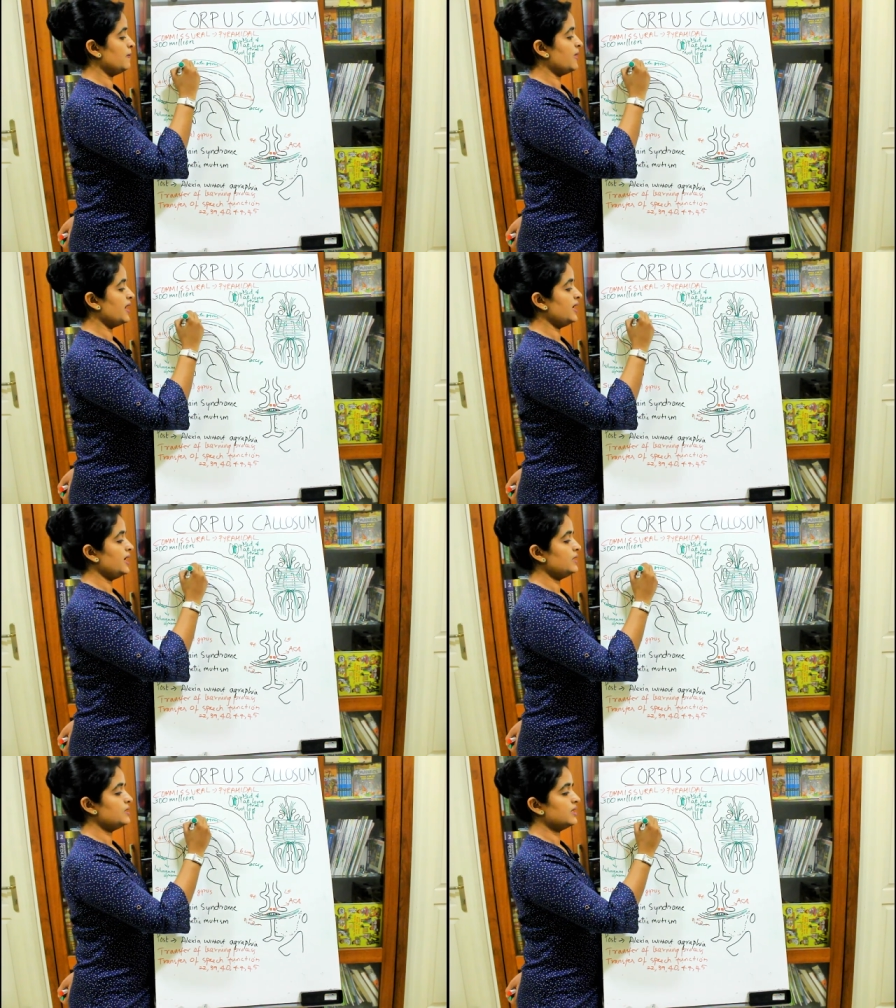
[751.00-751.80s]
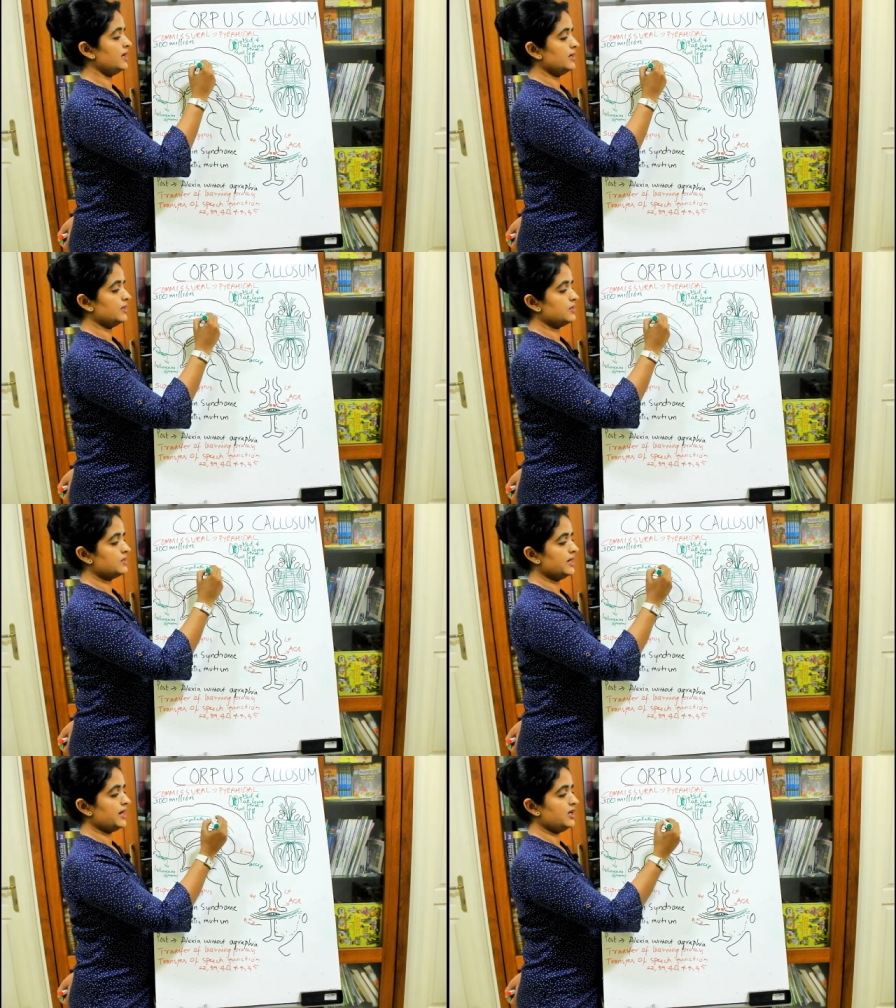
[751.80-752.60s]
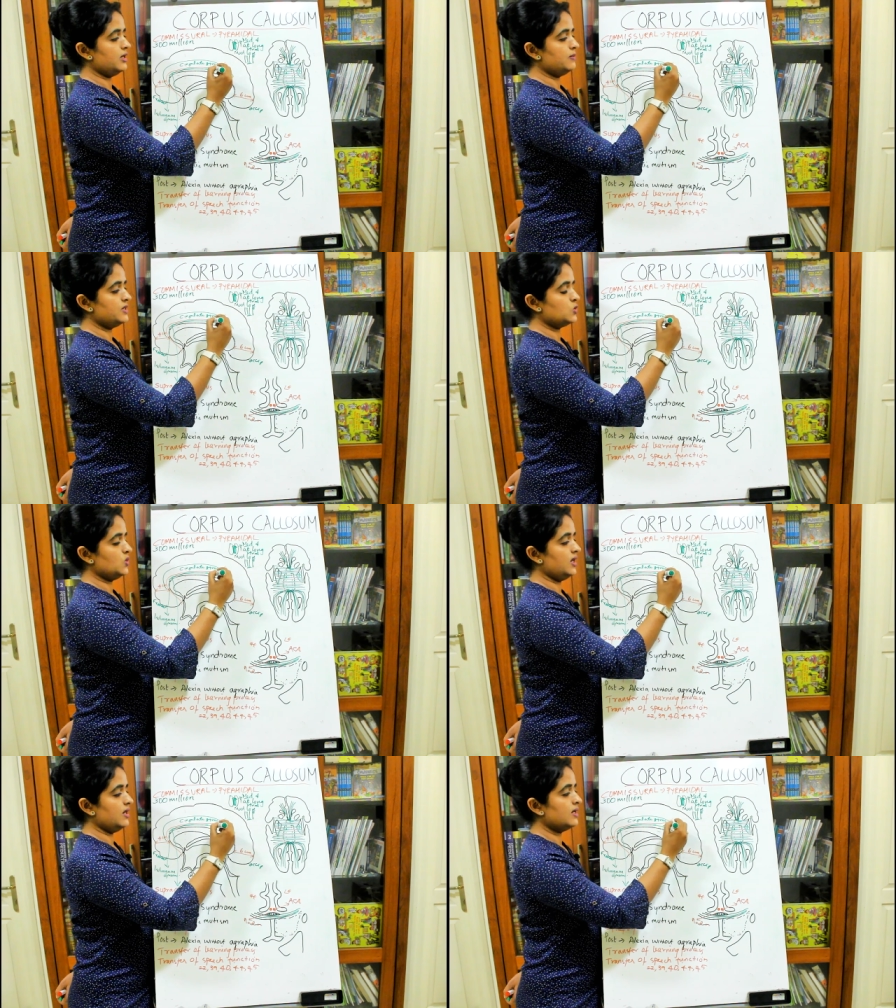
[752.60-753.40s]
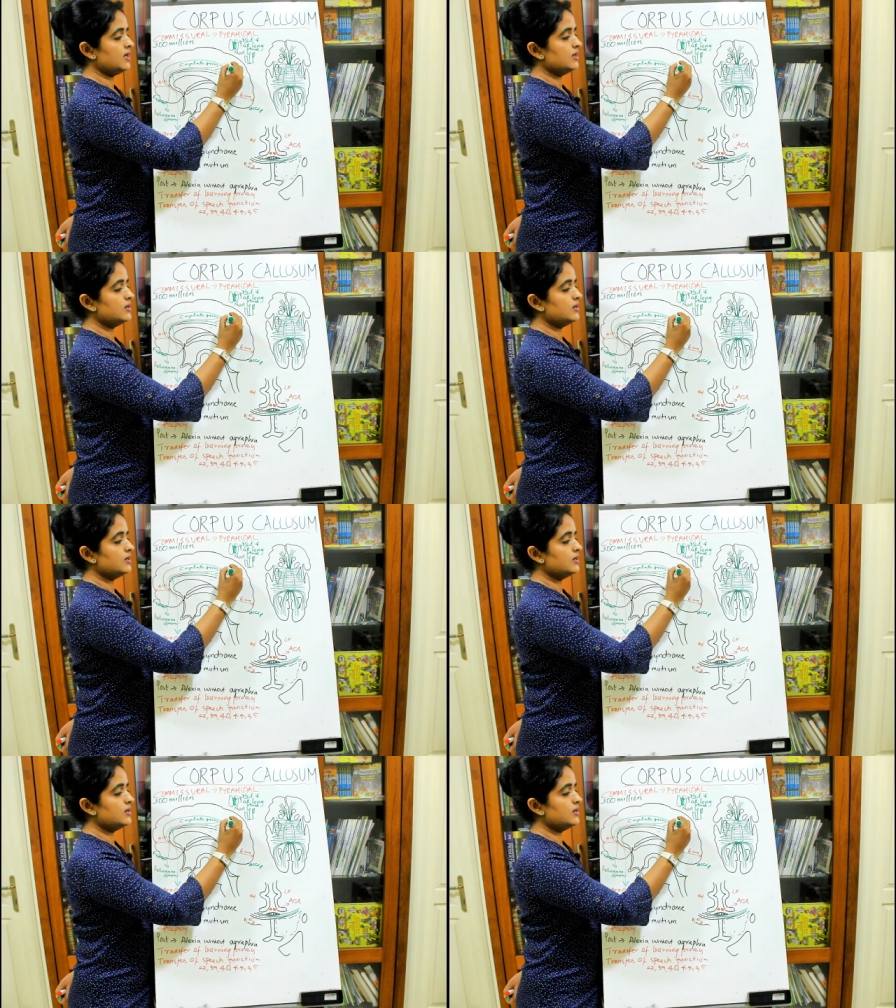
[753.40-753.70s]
by a sulcus lying in between.